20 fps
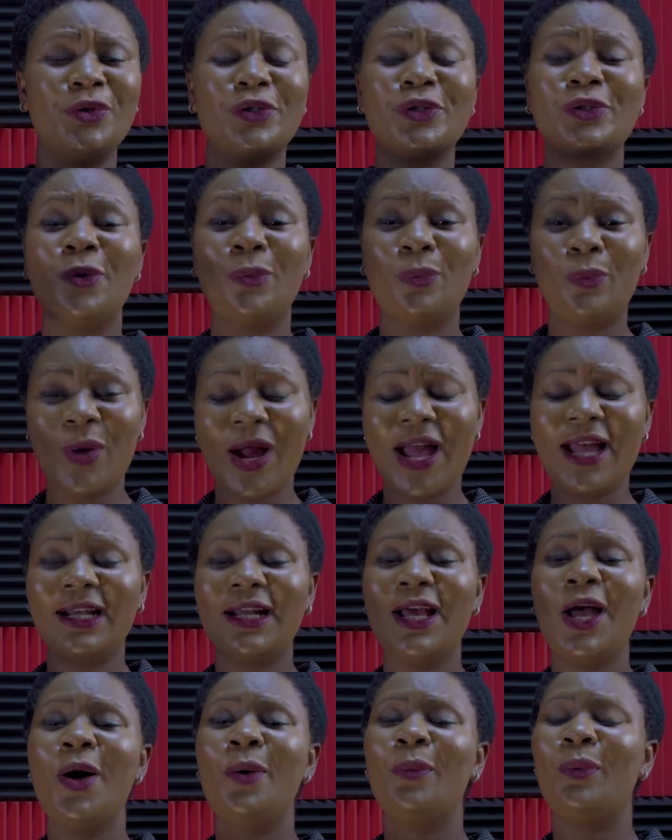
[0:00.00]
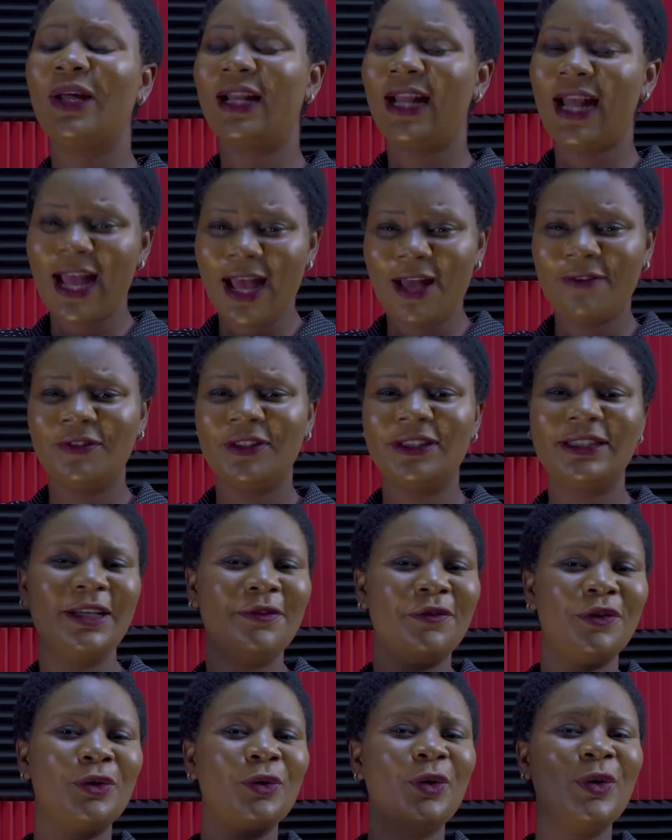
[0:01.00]
So when whatever
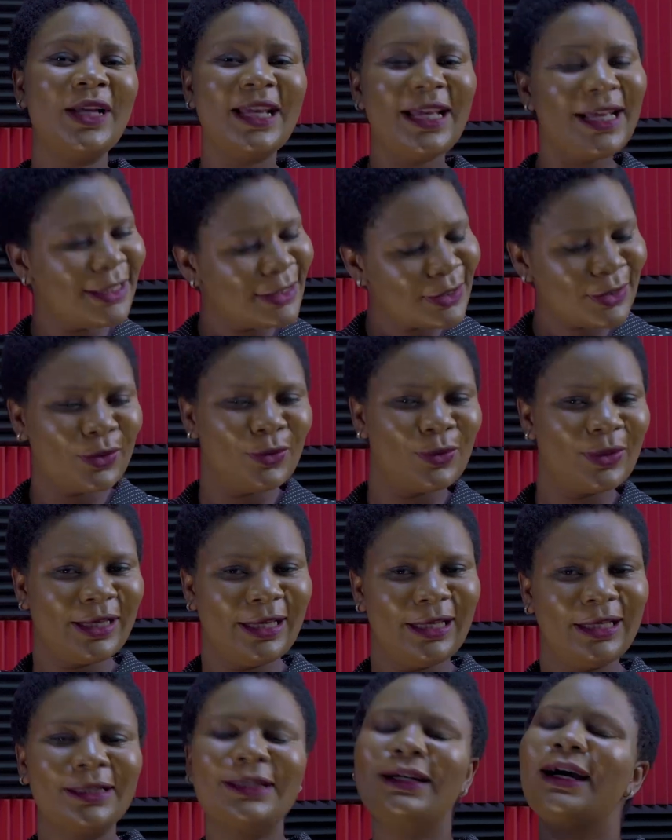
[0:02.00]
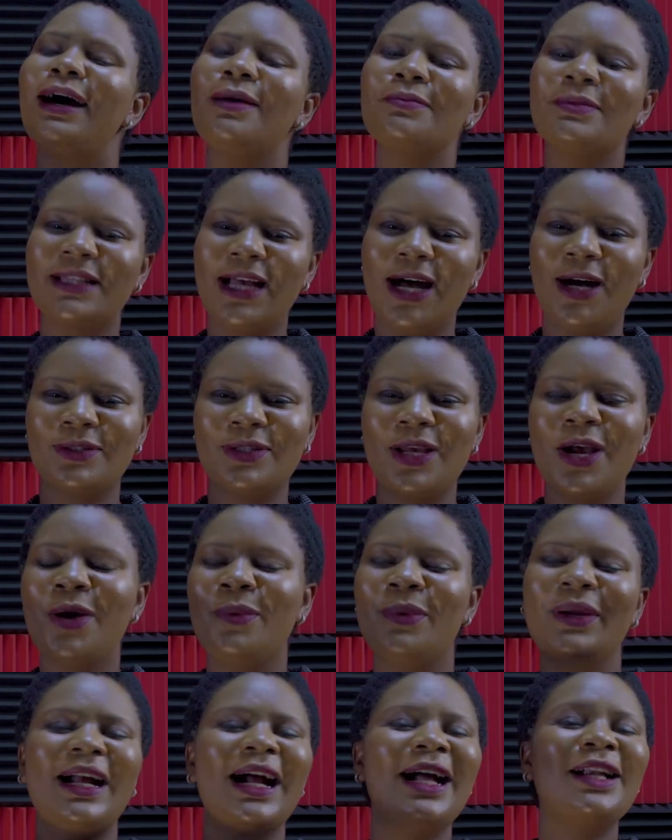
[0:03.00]
DAVIDO is cooking comes out,
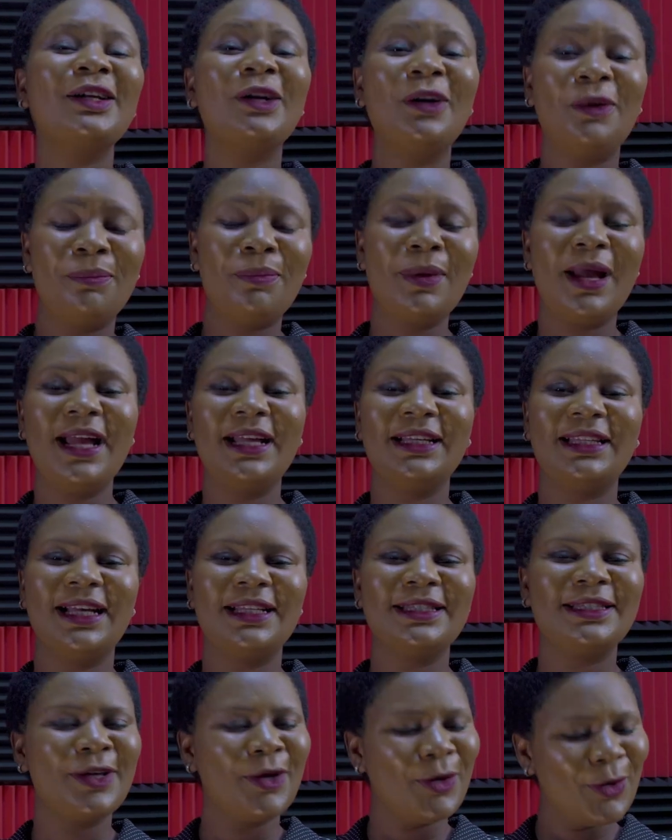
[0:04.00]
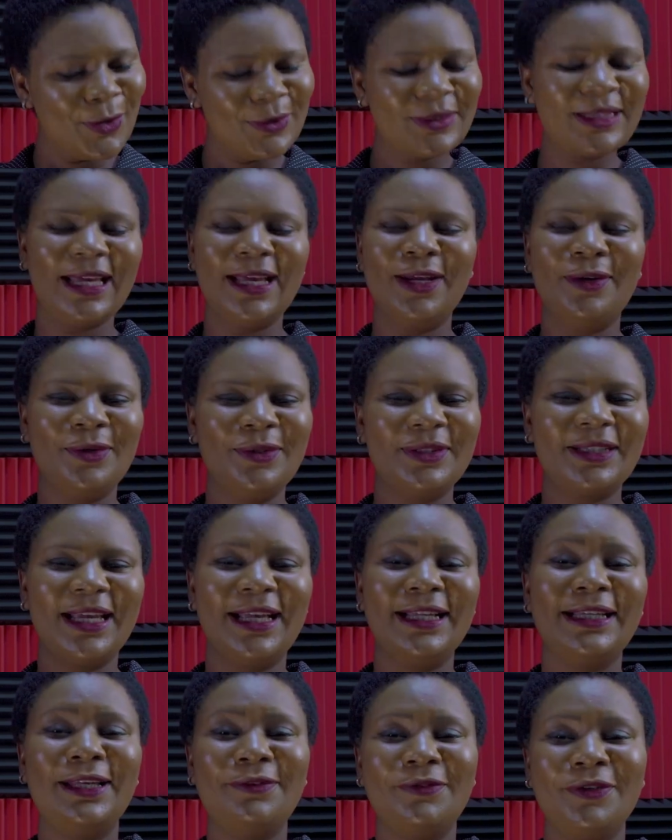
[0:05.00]
we can't compare it and say, okay,
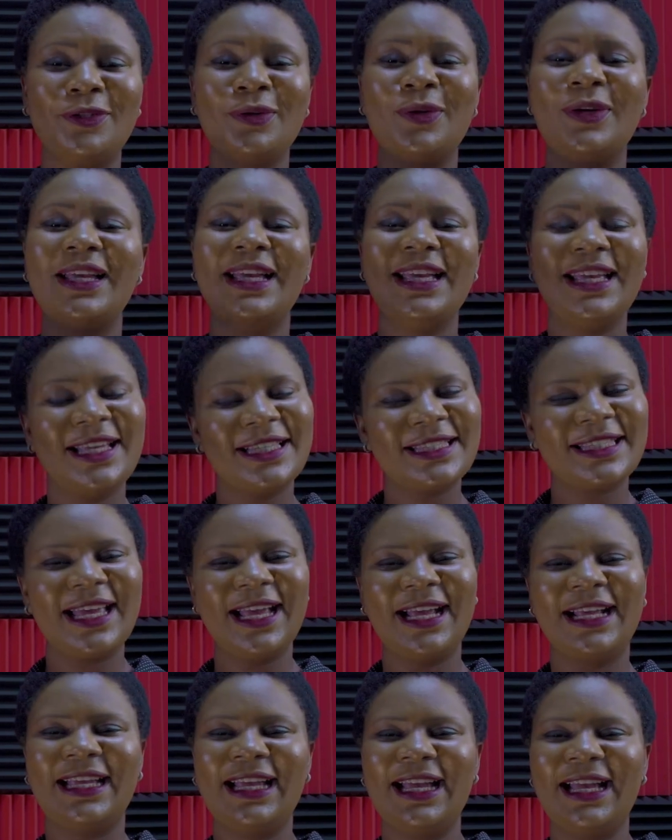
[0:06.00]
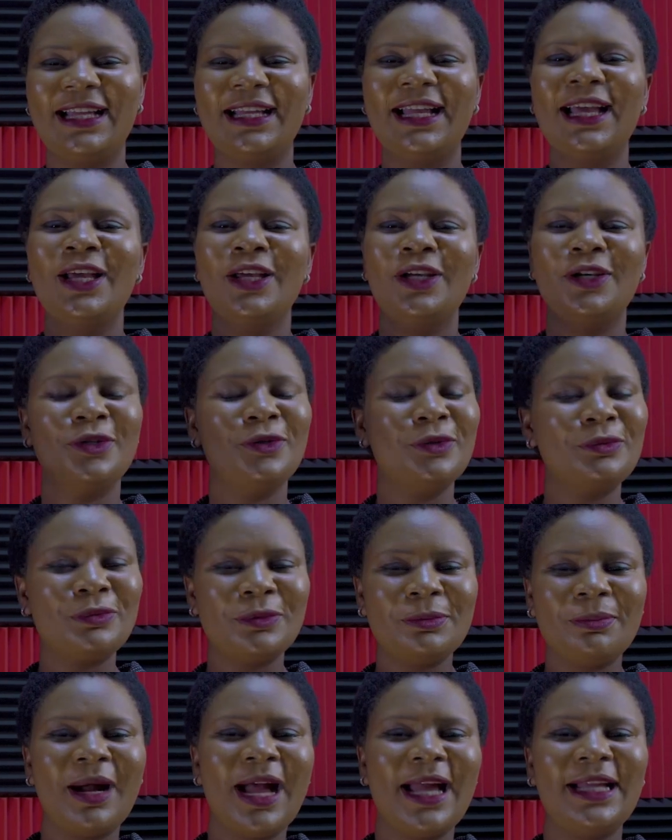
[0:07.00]
DAVIDO is again,
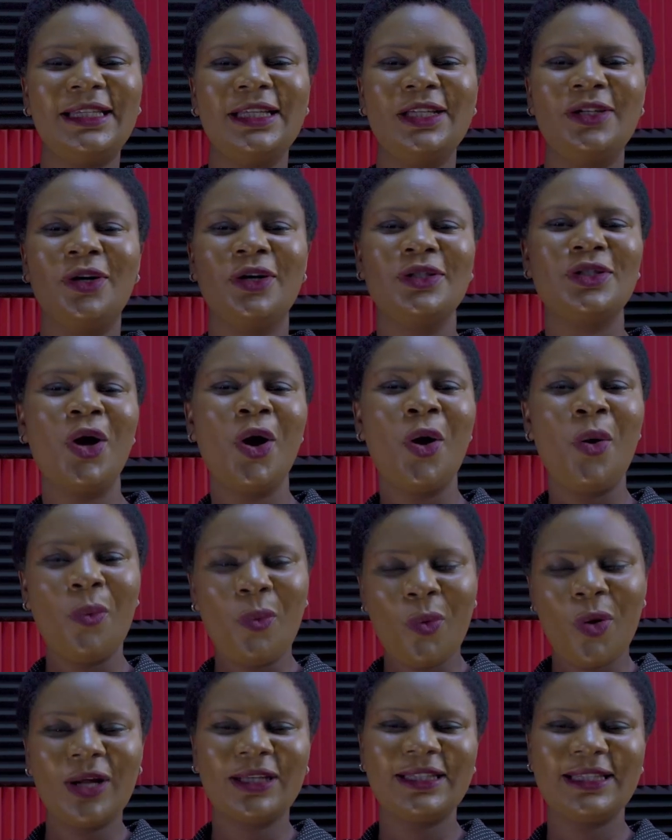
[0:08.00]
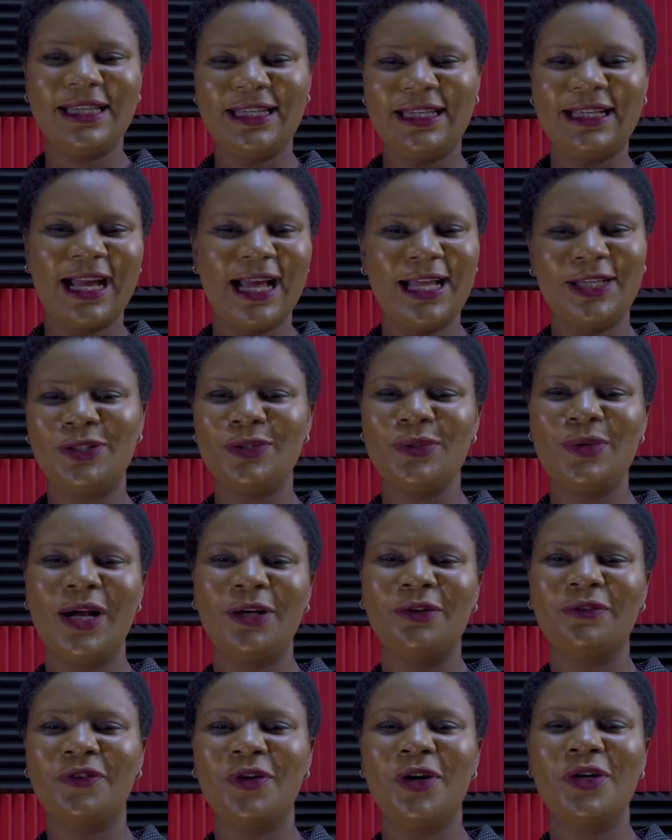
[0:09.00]
reminding us what he can do and
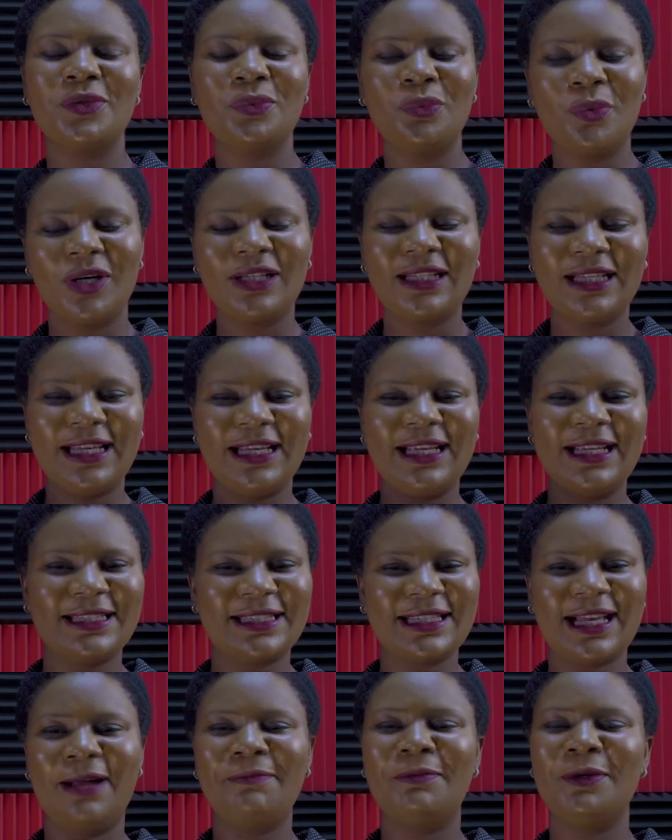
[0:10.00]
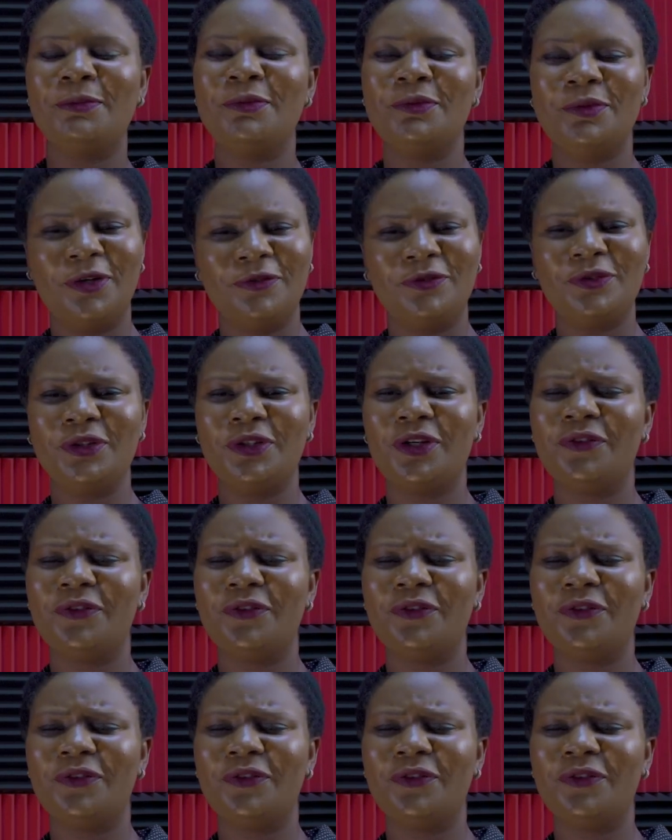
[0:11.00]
of course what he is capable of doing.